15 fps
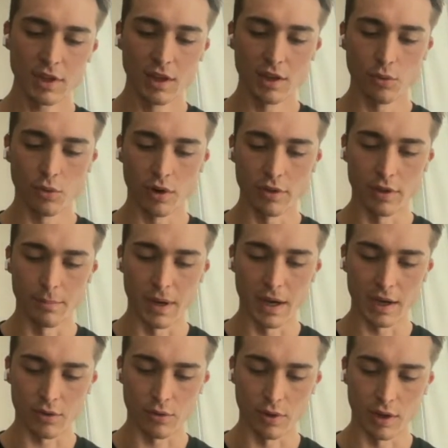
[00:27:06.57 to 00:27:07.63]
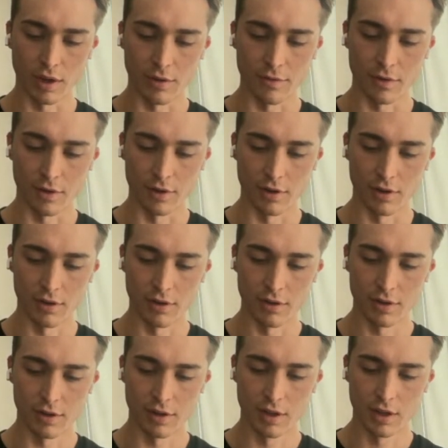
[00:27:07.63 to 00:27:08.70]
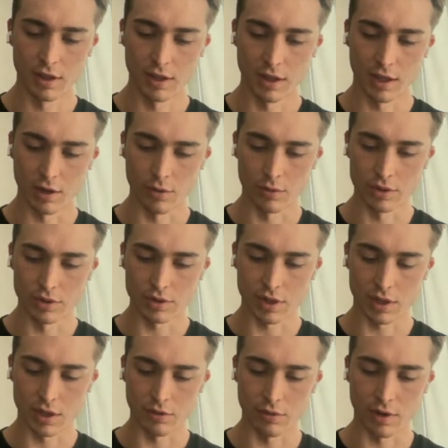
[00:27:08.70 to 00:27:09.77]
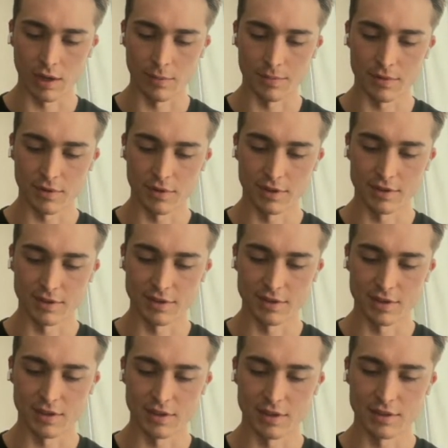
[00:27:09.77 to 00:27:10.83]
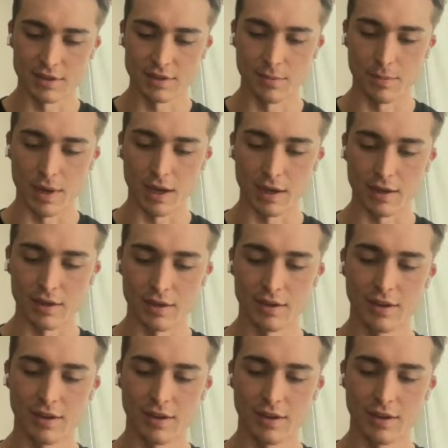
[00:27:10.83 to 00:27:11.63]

It's on the back. Out. We have a. Yeah, we just got it wrapped. This is the back.